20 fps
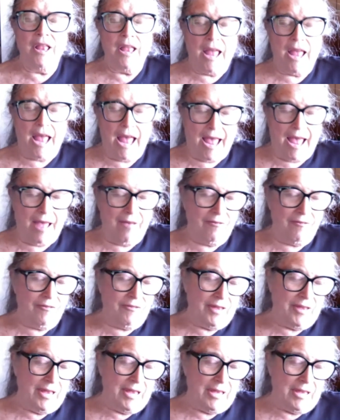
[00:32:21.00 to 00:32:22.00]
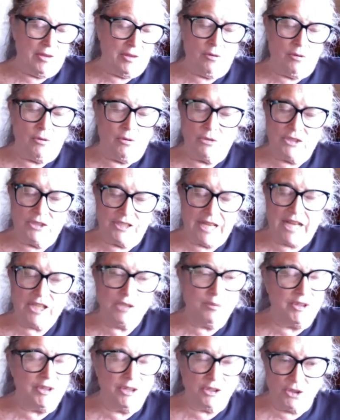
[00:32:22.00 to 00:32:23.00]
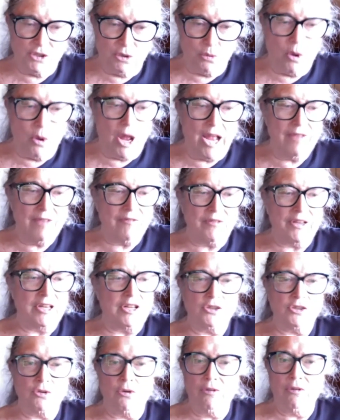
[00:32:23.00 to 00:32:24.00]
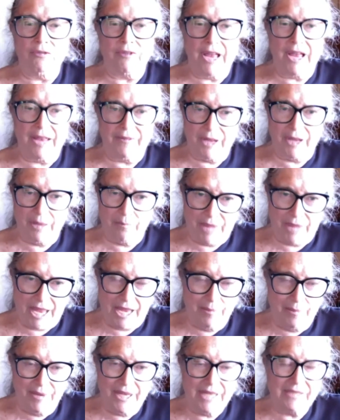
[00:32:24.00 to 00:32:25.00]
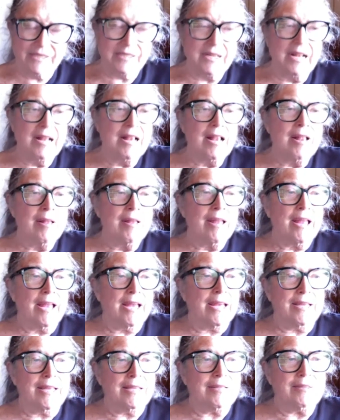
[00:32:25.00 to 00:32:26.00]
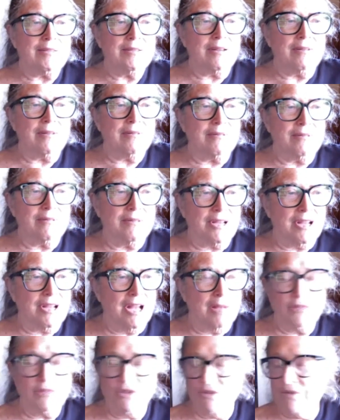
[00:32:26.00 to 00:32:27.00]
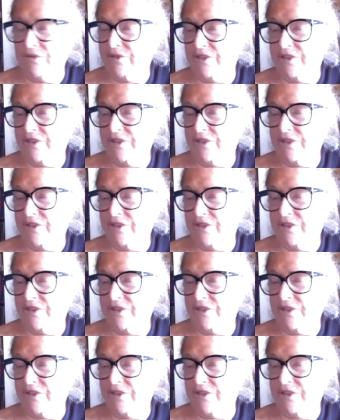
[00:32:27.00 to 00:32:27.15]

have eh, sex with is your wife, and it's all for having babies. Mm. And the Constitution